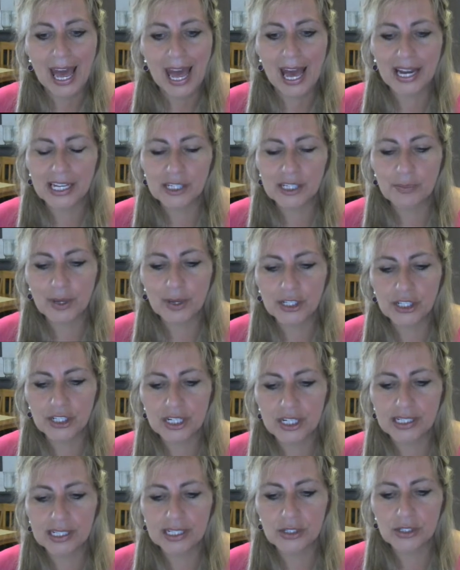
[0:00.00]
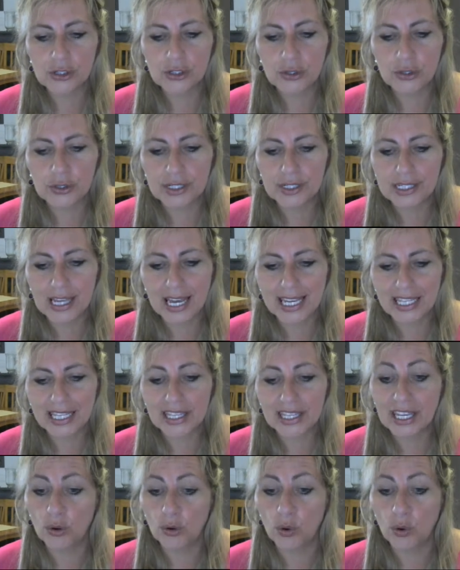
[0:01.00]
And especially since you say that